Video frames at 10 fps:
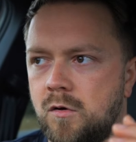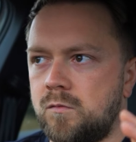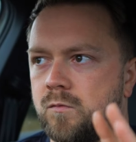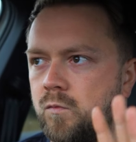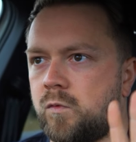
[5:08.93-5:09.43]

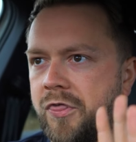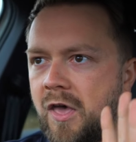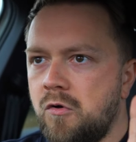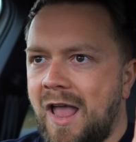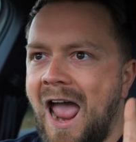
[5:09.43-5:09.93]

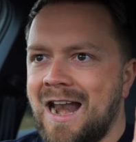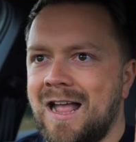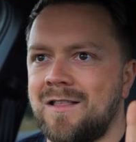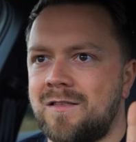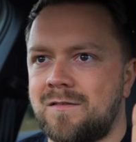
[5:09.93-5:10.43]
Without getting
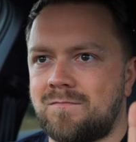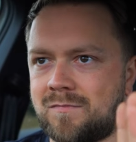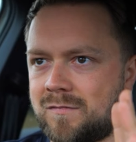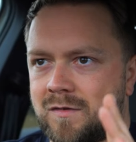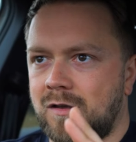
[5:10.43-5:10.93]

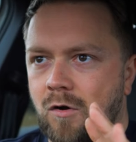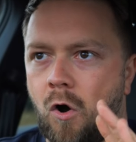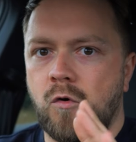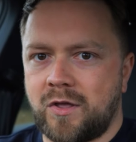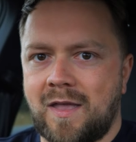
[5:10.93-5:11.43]
into
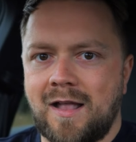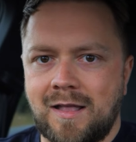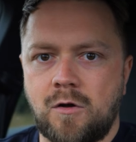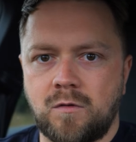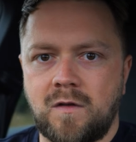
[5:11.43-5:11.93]
all the
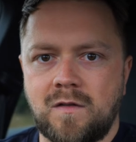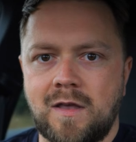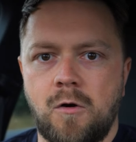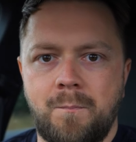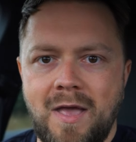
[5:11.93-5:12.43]
technical
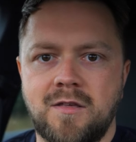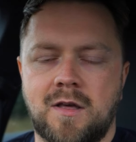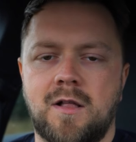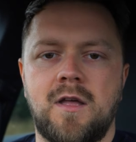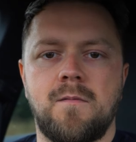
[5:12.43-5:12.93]
detail,
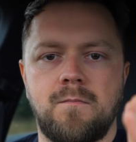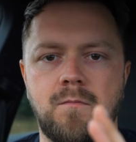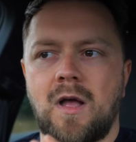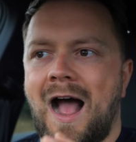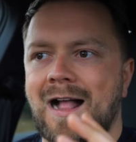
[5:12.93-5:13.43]
basically
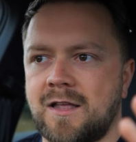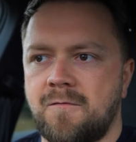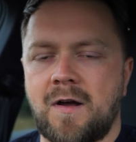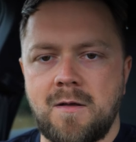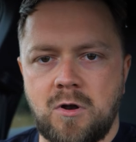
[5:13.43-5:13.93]
added
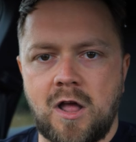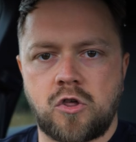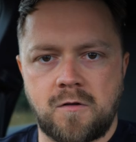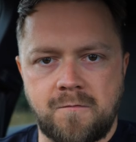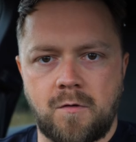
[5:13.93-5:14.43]

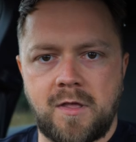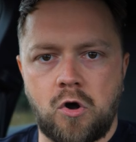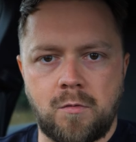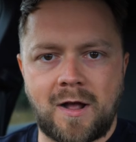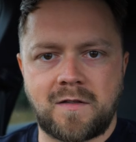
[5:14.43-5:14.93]
vibration from the
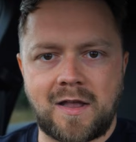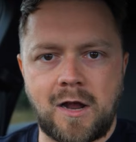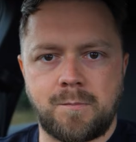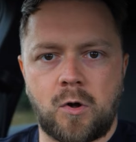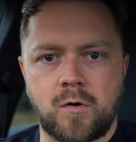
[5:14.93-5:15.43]
automatic
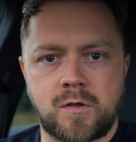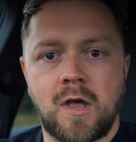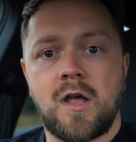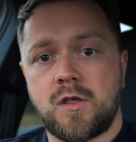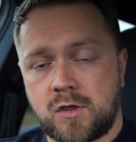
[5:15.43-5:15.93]
gearbox
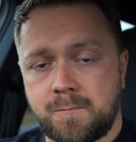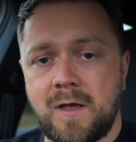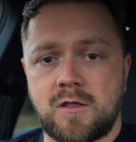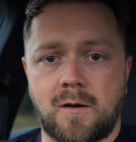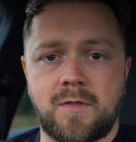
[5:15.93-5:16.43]

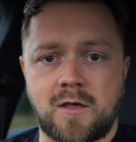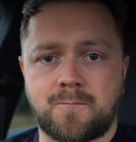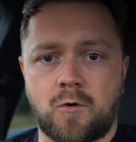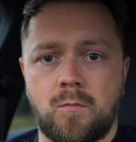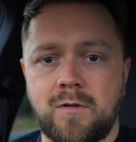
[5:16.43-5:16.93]
speeds up this
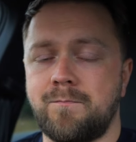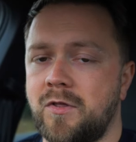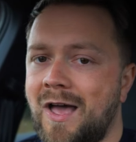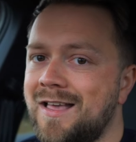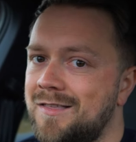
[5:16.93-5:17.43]
problem,
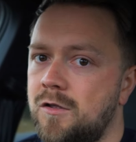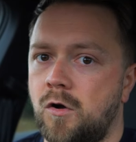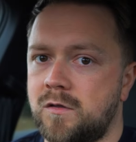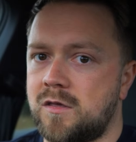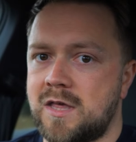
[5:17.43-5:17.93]
but that is
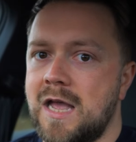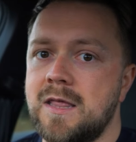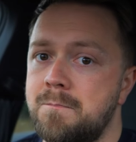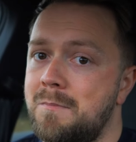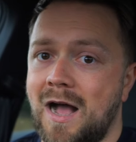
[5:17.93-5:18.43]
not to say
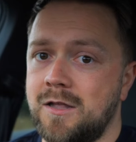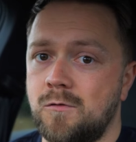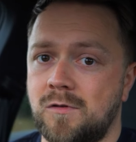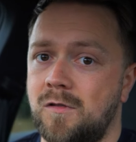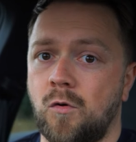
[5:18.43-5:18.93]
that
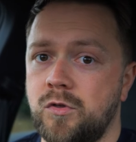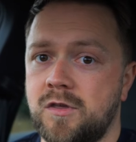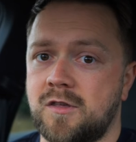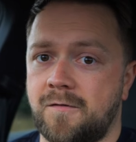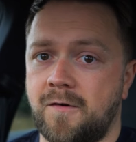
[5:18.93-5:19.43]
manuals don't
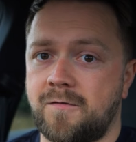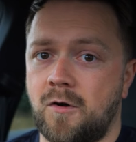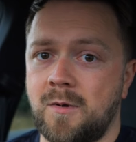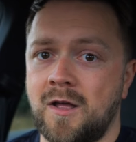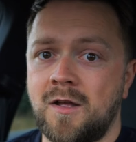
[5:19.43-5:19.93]
suffer
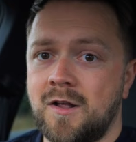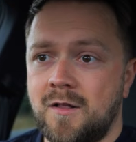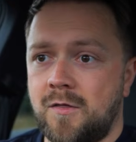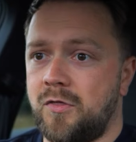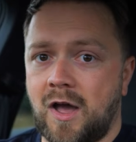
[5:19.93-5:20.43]
from it.
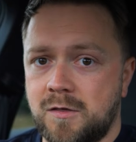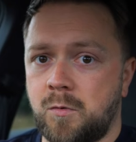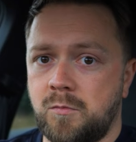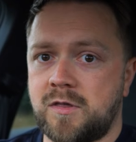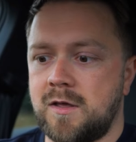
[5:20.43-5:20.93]
That's
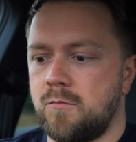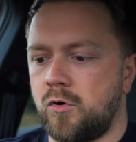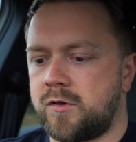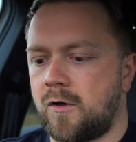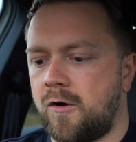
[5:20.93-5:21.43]
what we see
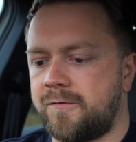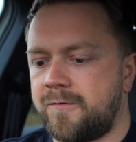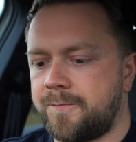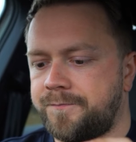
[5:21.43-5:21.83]
most of.